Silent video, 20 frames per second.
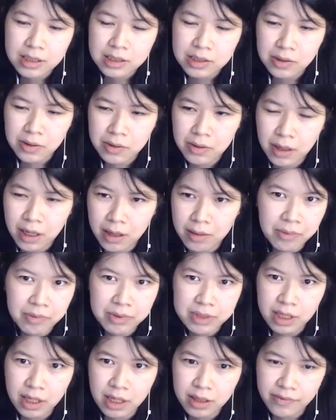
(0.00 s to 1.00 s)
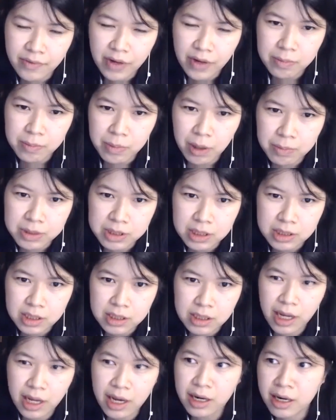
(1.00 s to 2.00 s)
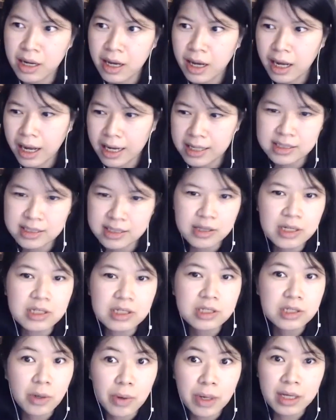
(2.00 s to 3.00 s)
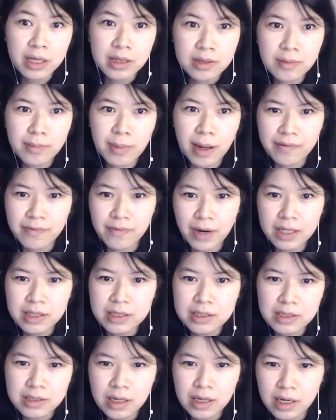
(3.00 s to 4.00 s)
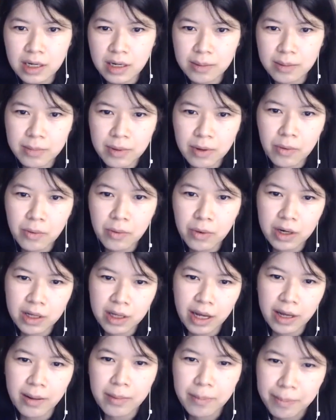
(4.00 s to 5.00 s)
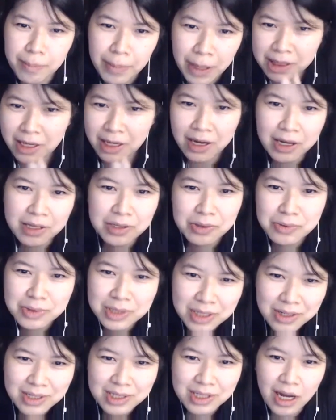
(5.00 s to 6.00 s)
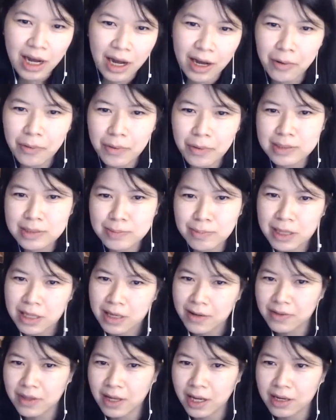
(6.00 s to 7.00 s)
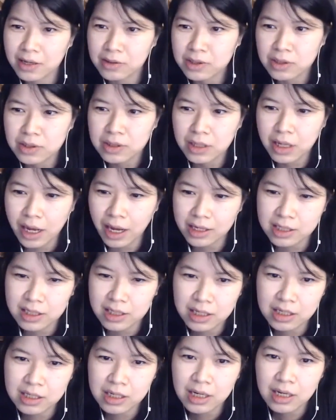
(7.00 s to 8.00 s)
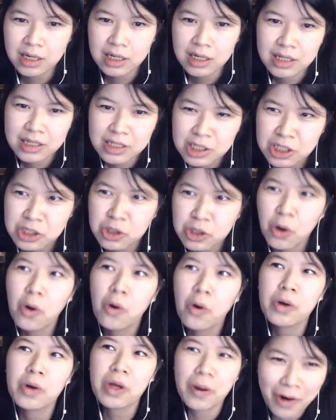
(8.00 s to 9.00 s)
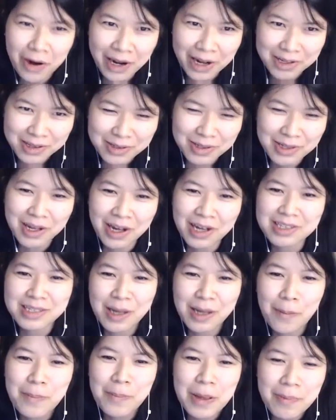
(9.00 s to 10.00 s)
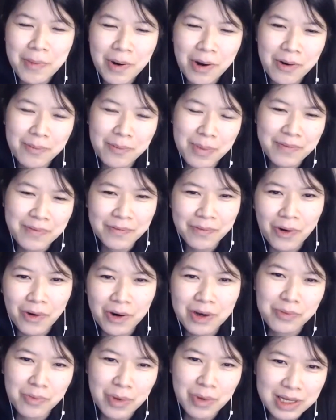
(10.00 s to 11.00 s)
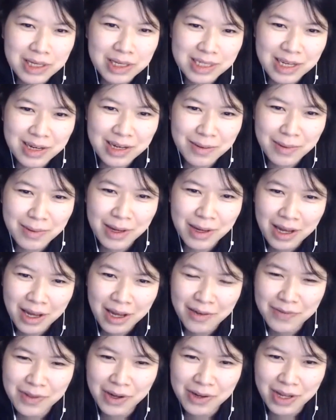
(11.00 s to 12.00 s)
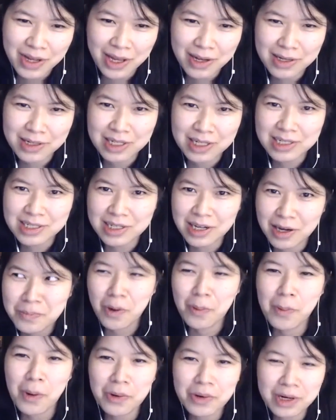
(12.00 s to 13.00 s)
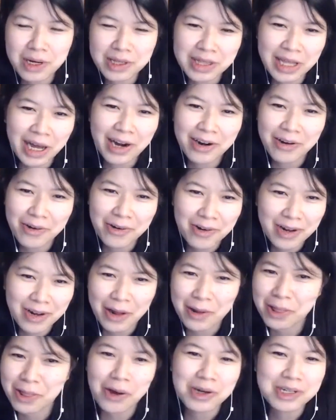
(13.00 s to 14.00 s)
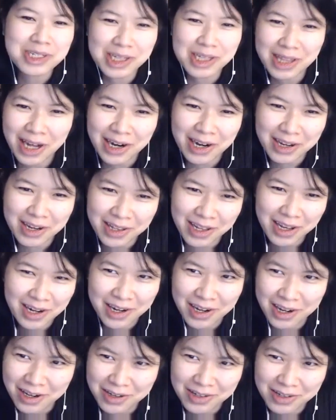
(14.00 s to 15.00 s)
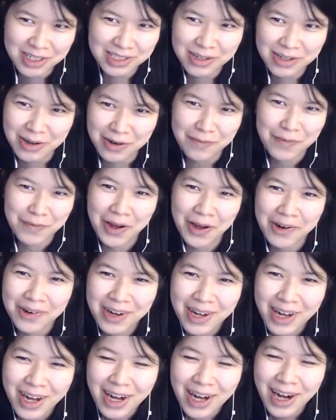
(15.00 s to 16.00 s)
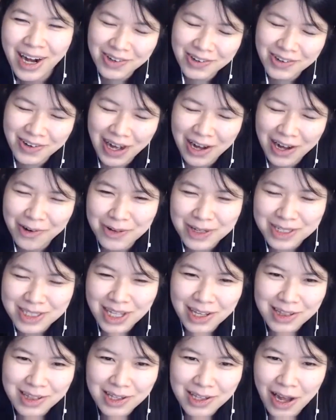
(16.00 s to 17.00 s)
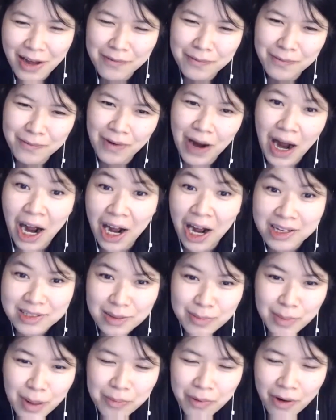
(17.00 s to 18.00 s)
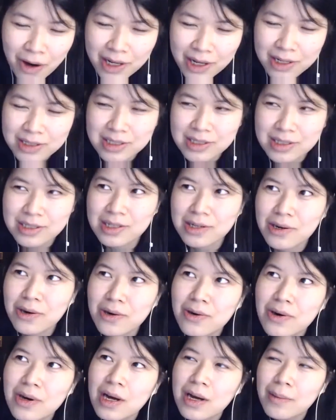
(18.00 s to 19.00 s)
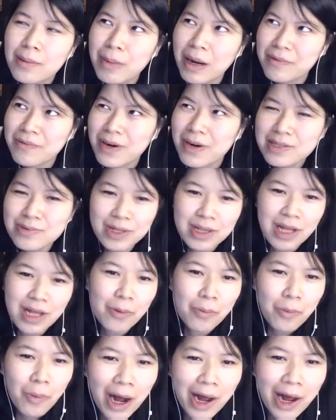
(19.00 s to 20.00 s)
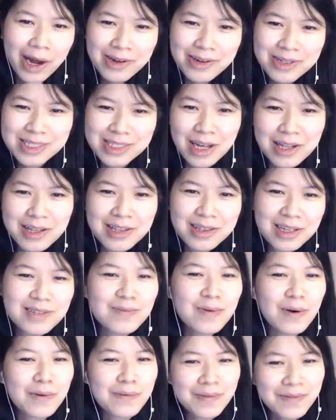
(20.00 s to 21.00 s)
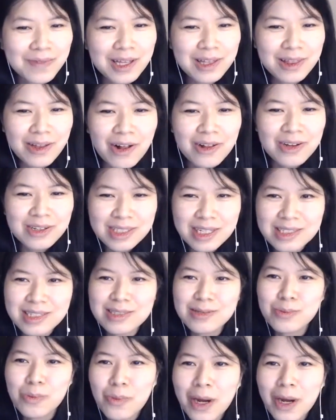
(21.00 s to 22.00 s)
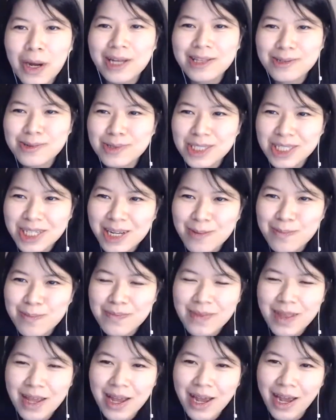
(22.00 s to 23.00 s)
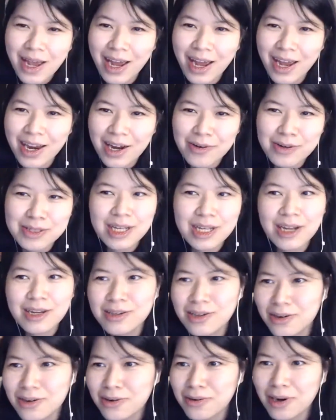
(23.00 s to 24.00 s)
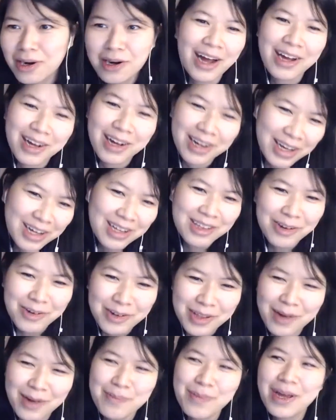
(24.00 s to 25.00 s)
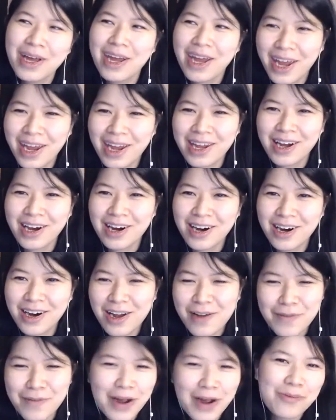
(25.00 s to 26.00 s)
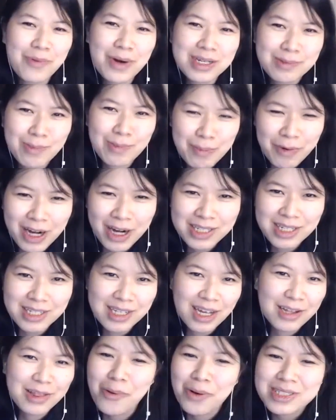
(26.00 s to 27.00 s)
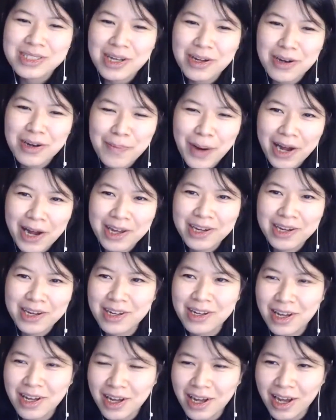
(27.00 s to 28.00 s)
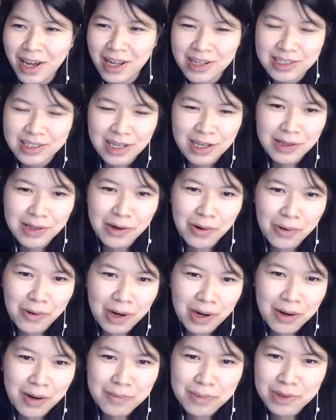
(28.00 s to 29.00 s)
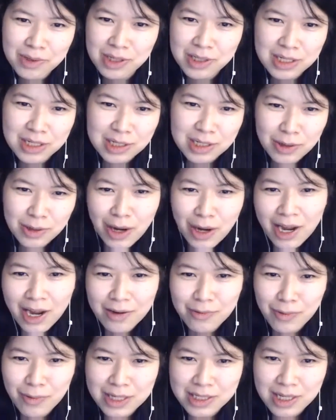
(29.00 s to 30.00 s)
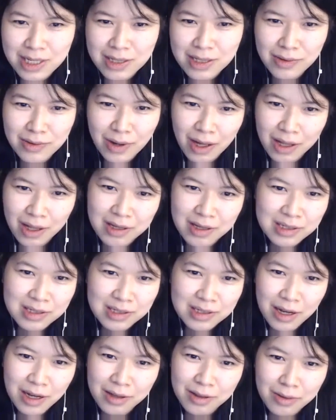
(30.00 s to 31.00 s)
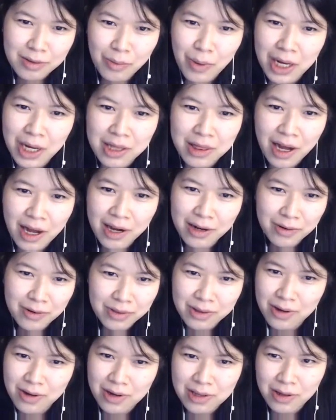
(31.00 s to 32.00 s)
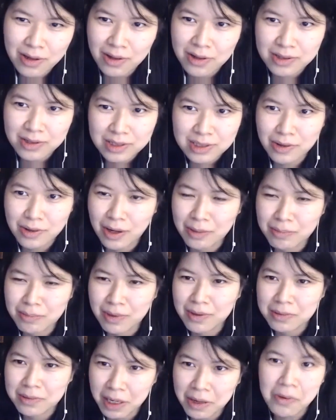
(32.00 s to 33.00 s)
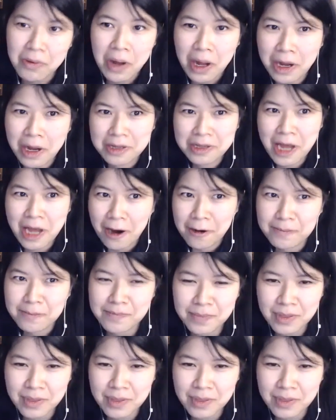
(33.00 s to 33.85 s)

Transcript: So that was like the value proposition. And I started showing it to my friends um, who were like beta users. I always believe that you should actually show your product to like some people before you release it. If not, you can just promote a dot or like launch a dot, and then you're just gonna fail. So I always like to have eyes on my products. So my friends were like, why are you selling this for $15? This is way too cheap. And I was like, no, I again told them, hey, uh, if I raise my prices, no one's gonna buy it. And they said, no, um, you should just try and raise it to at least like 29 or $30. So I'm like, okay, yeah,